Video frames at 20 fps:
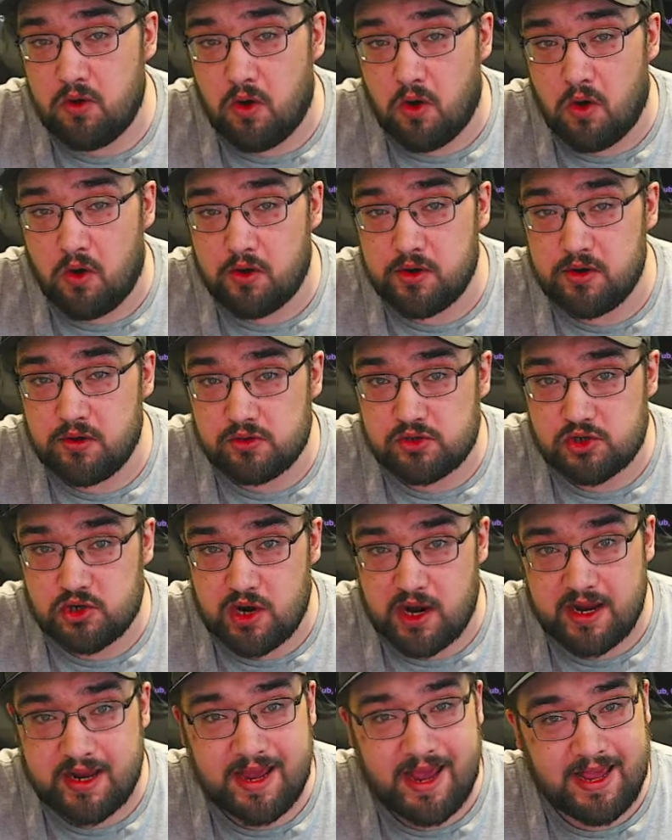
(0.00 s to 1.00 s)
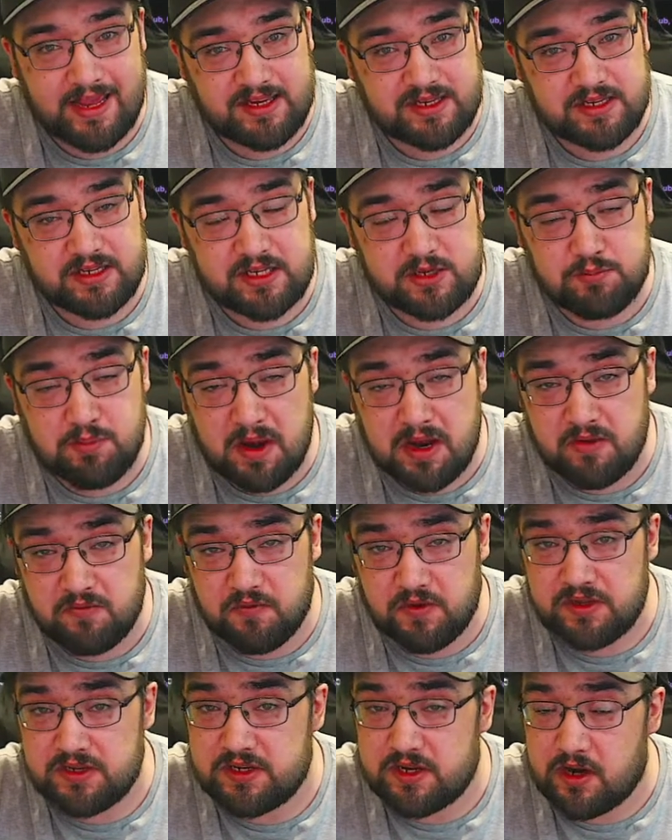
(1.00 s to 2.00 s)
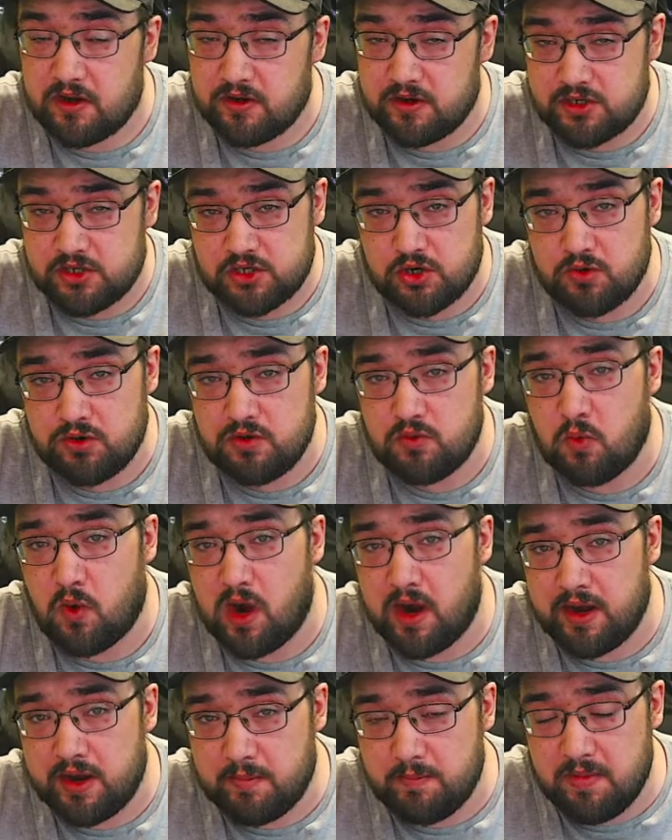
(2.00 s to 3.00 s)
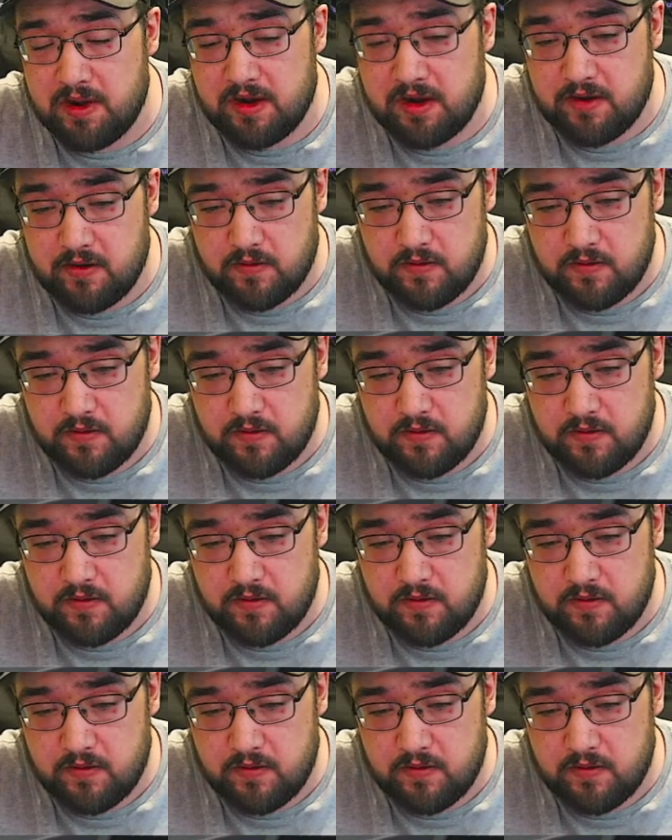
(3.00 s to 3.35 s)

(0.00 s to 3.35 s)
audio track has its benefits, and I'm going to show you why in a minute.